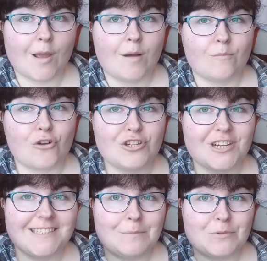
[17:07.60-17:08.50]

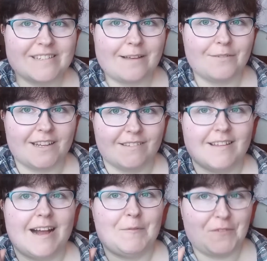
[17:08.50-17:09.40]
Project number 7,
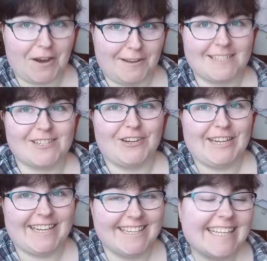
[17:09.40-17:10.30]
I'm fairly certain.